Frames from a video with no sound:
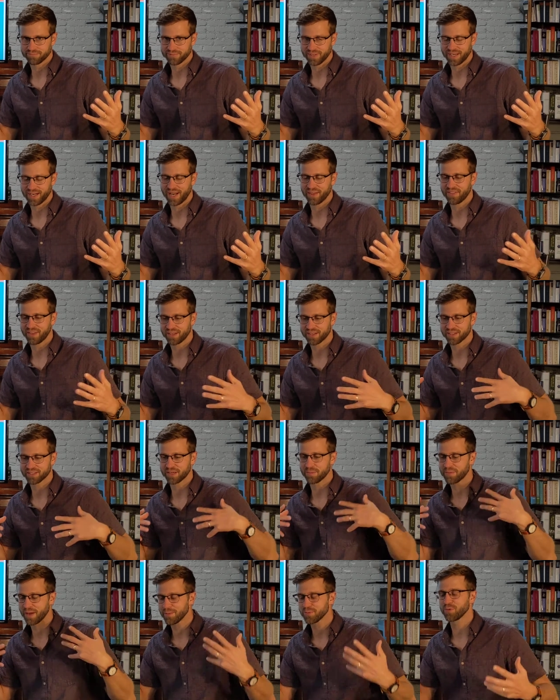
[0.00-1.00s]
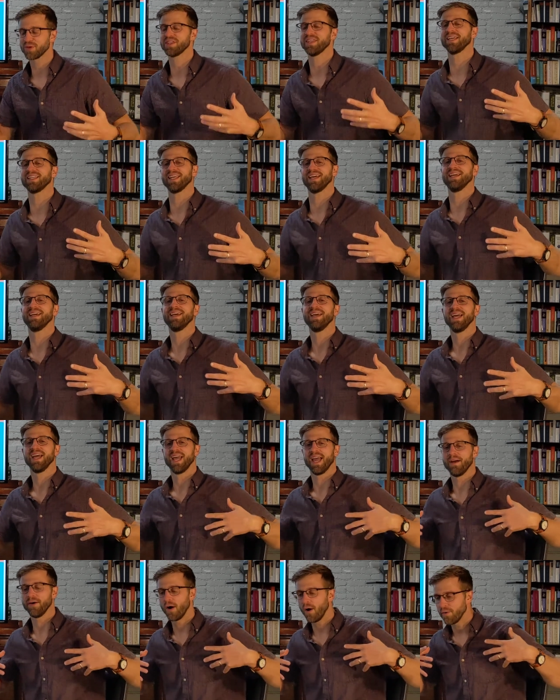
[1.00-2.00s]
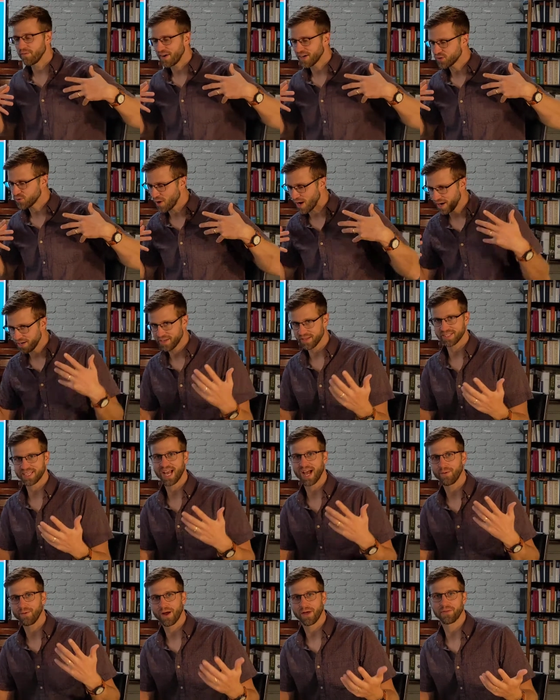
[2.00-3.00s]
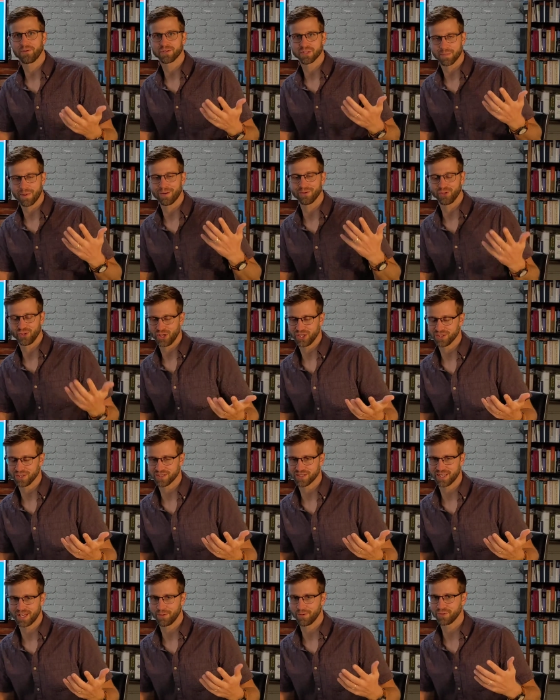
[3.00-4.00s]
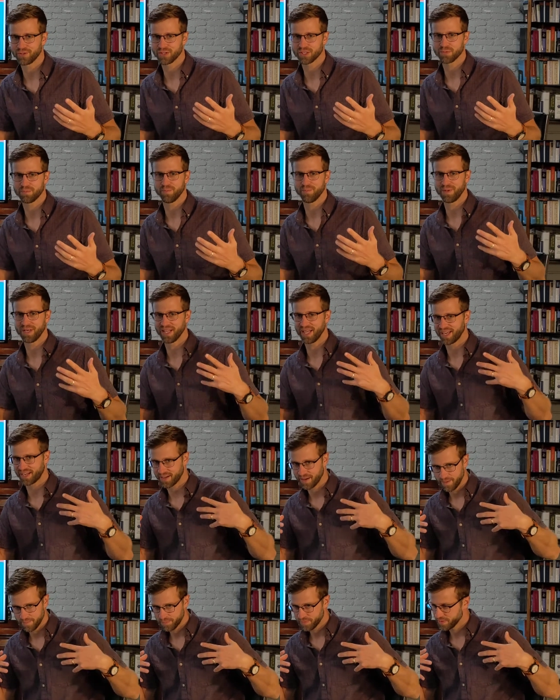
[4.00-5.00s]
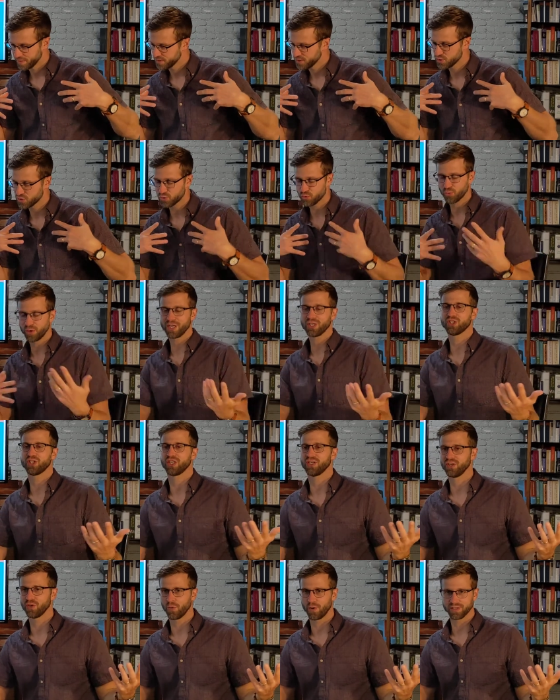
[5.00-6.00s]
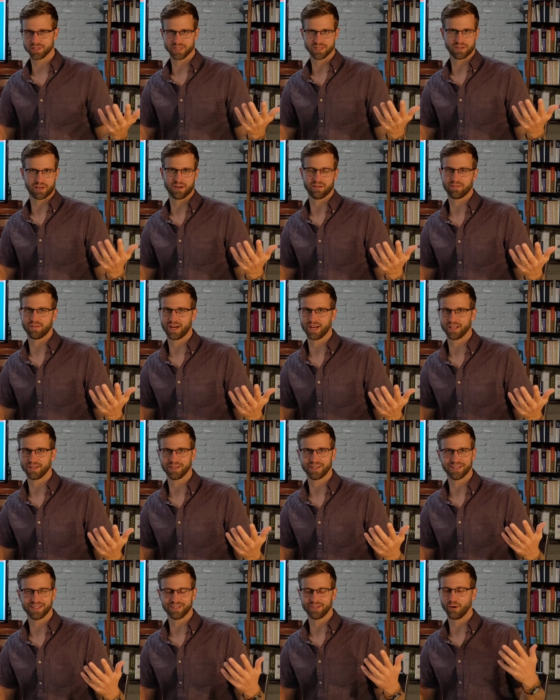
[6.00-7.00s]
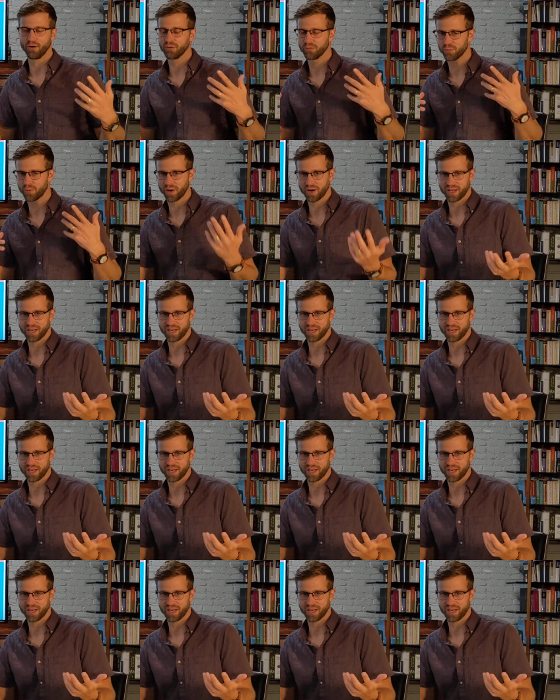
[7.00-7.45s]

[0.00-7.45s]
And I think that sometimes we think that, if I tried to tell others about Jesus, it would just be like screeching noises on a violin. No one would want